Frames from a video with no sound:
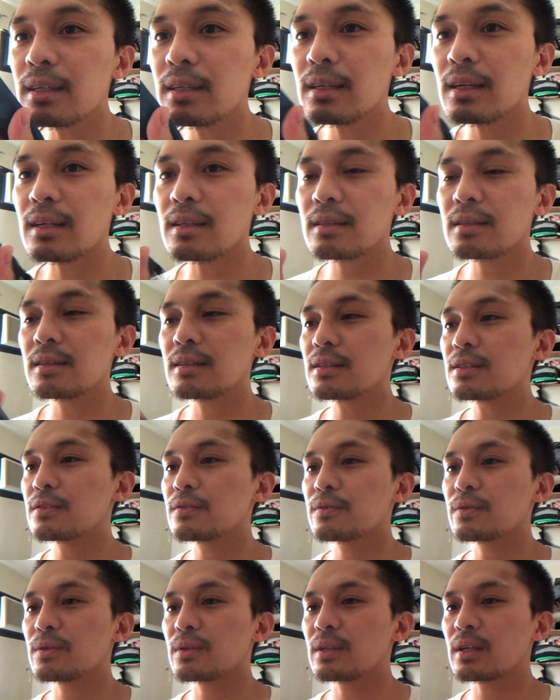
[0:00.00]
got this
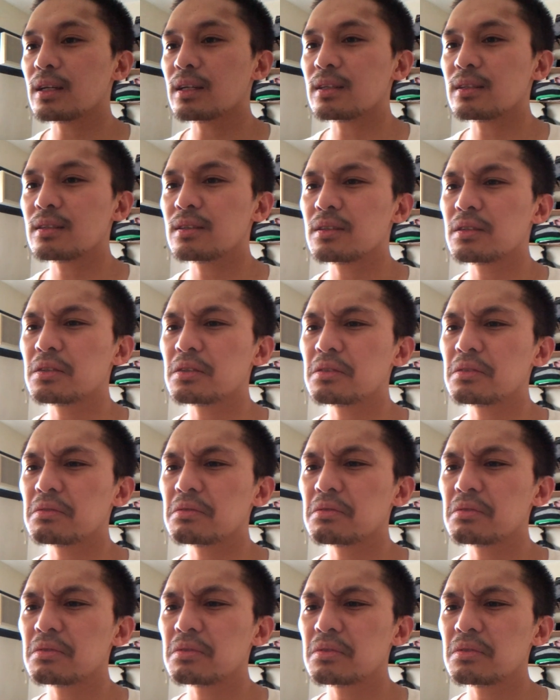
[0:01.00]
for like
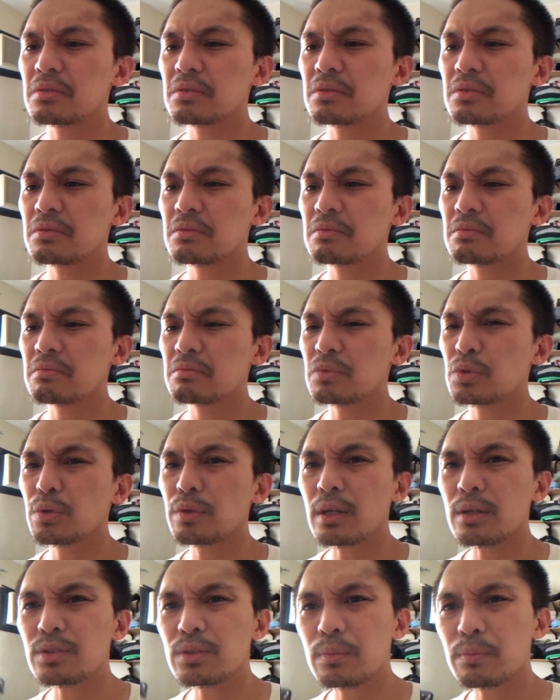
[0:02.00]

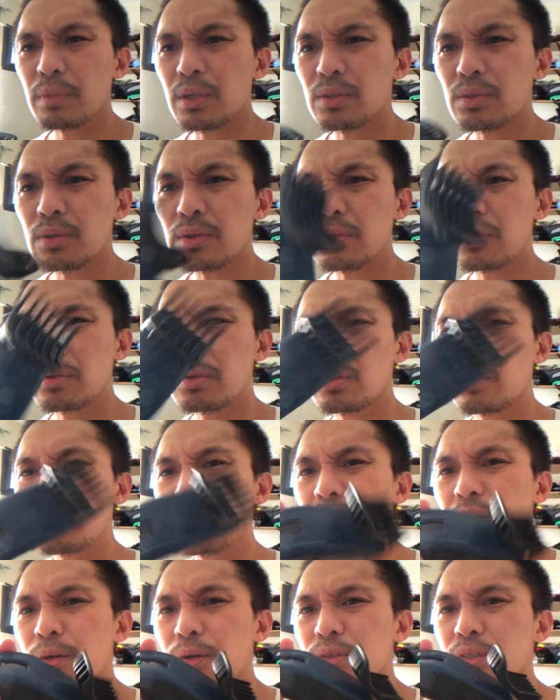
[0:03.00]
2,000 pesos,
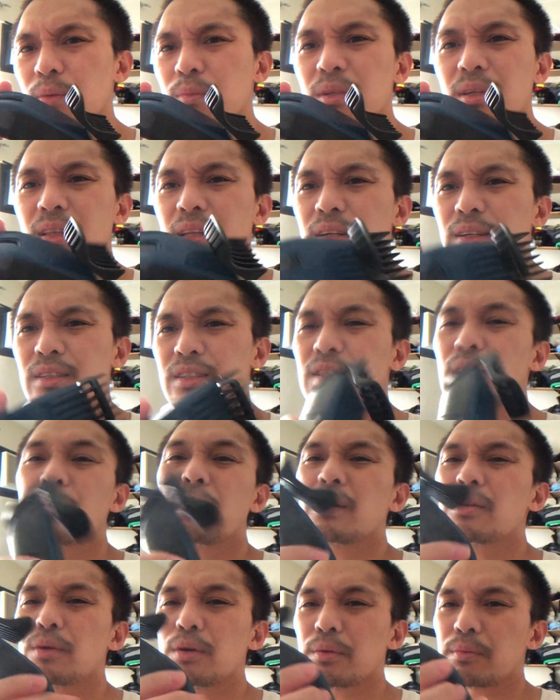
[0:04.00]
something like
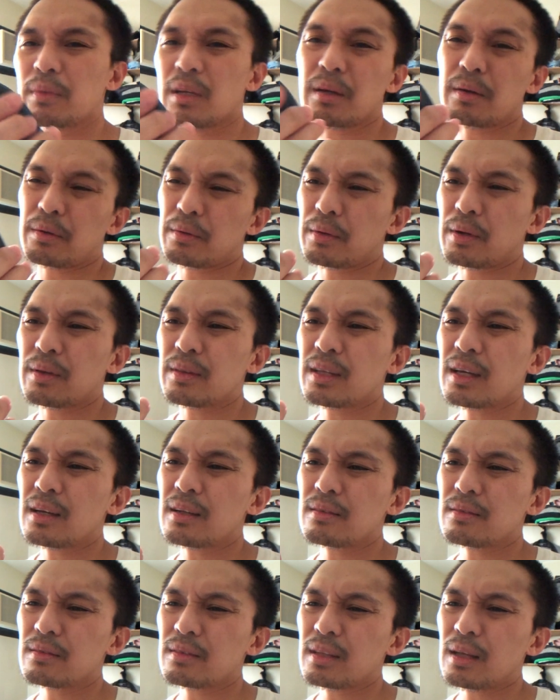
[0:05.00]
around, yeah, around
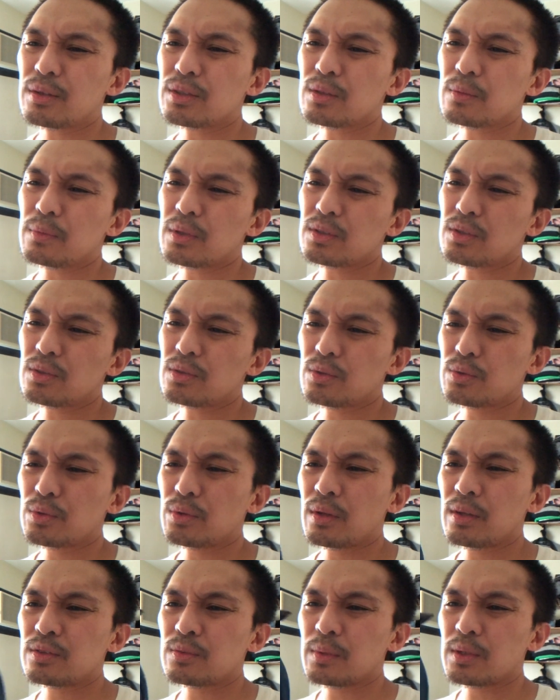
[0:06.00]
that. 1,000 pesos or
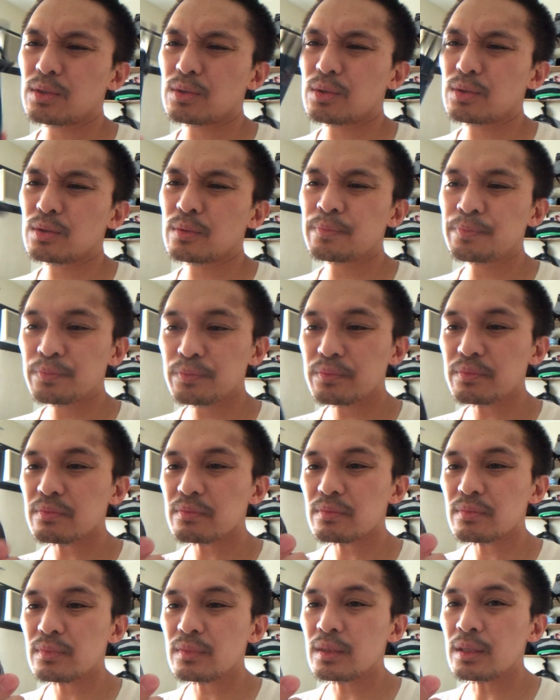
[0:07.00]
2,000 pesos.
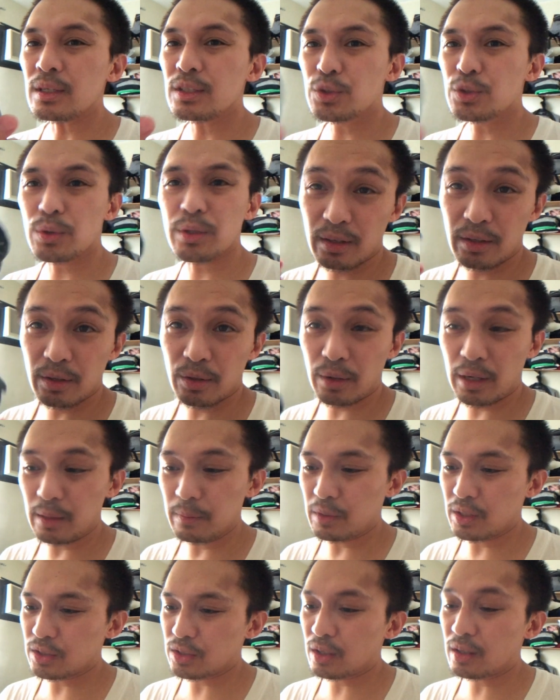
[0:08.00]
It's really great
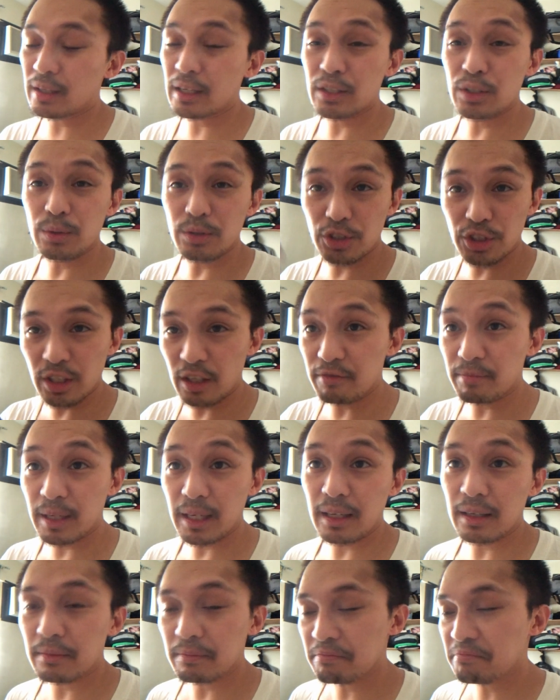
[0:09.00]
because all I do is shave my
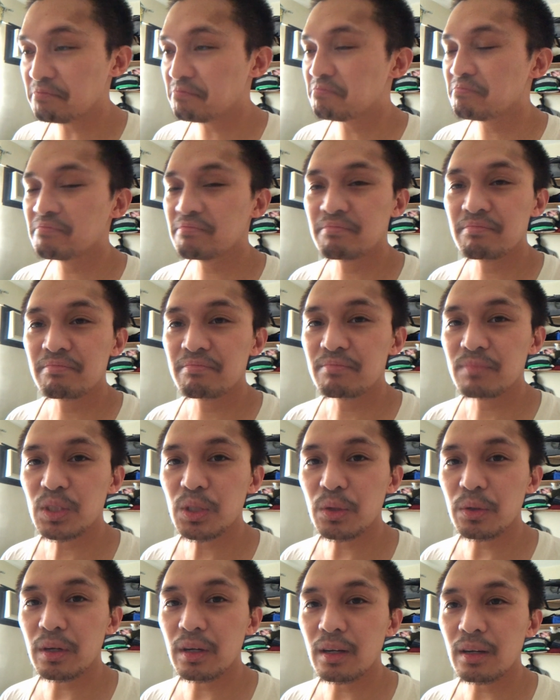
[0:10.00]
head.
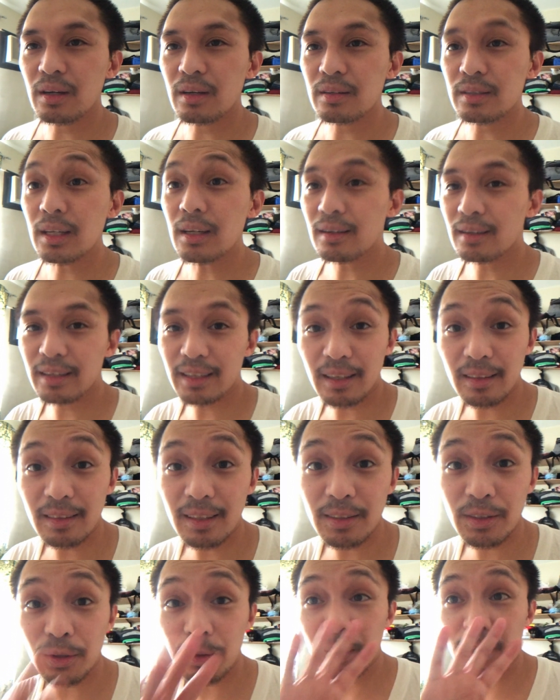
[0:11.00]
So yeah, I'll get
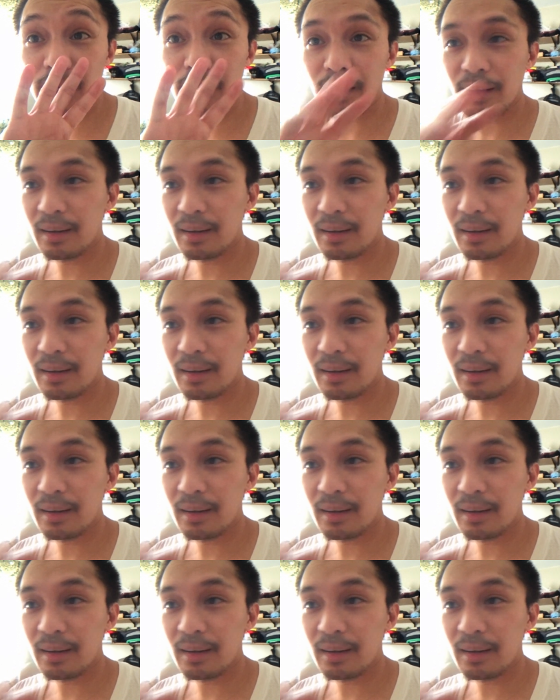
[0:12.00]
that done right now.